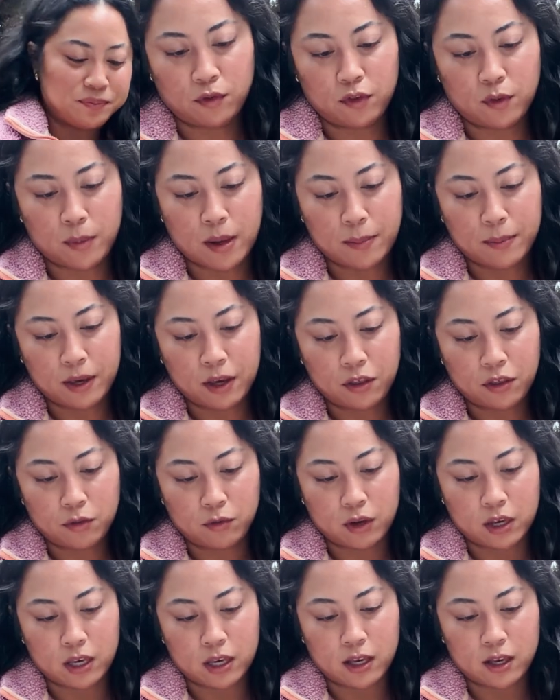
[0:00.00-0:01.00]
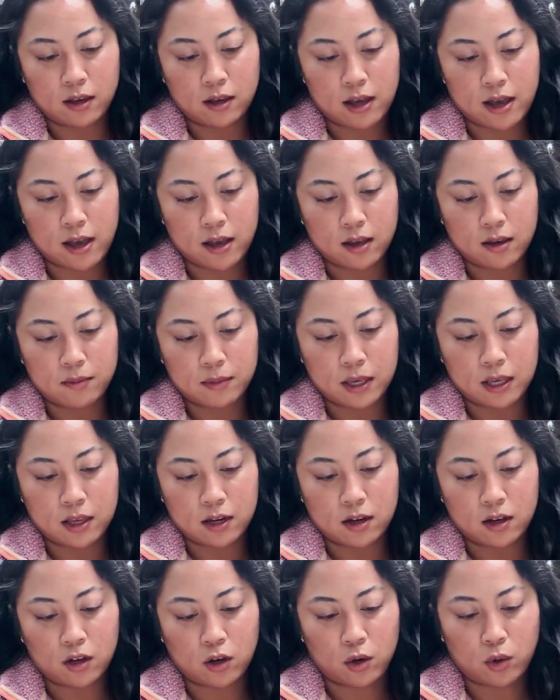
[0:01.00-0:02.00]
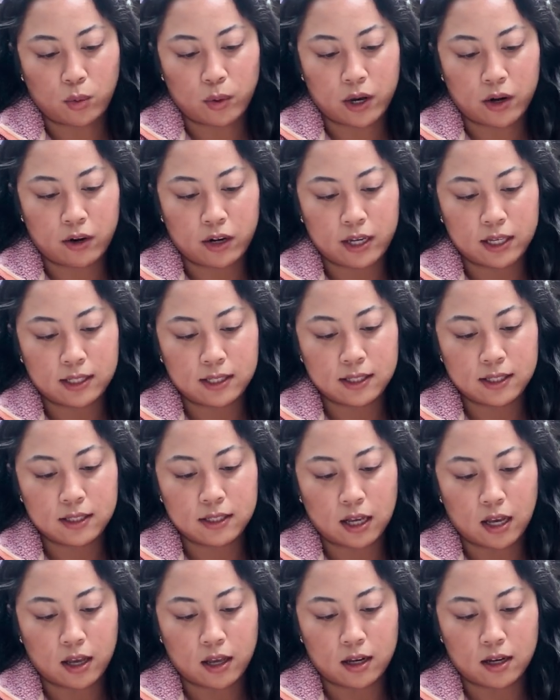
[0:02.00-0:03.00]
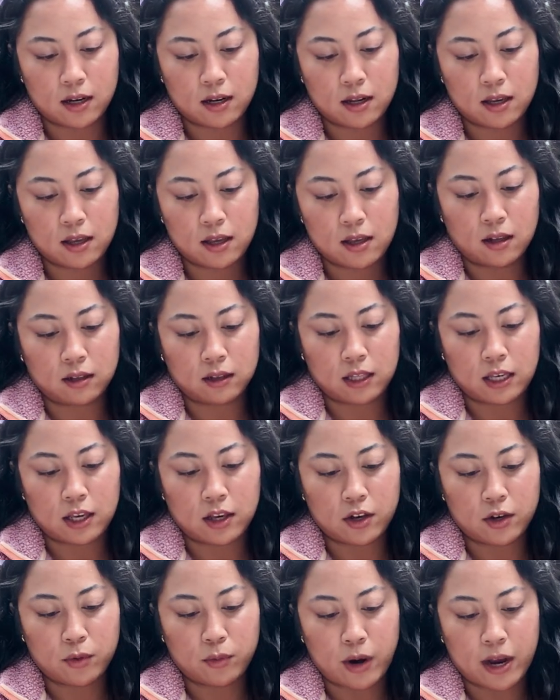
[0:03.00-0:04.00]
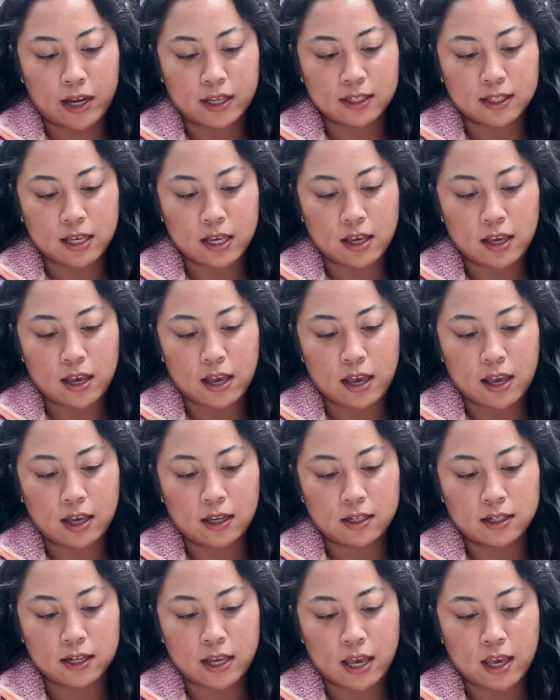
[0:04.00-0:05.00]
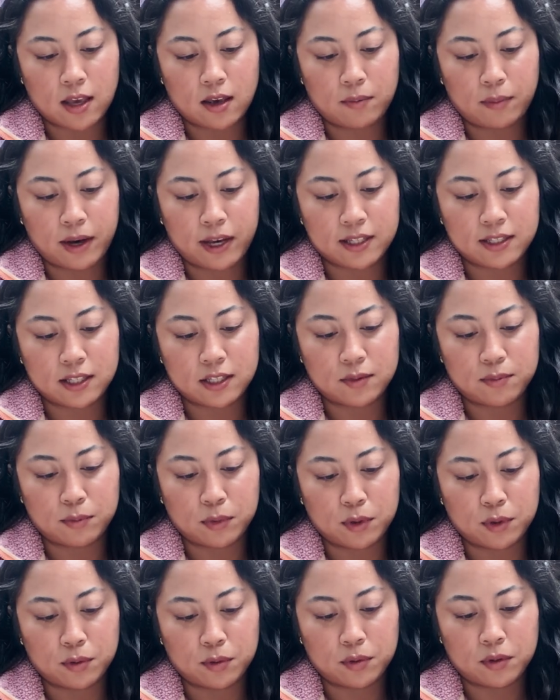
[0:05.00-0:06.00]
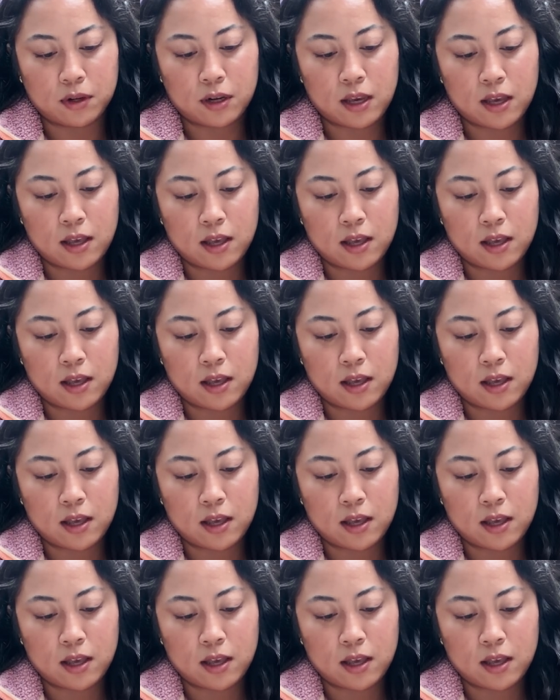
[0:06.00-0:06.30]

For my big three, I'm an Aquarius sun, a Leo rising, and a Pisces moon.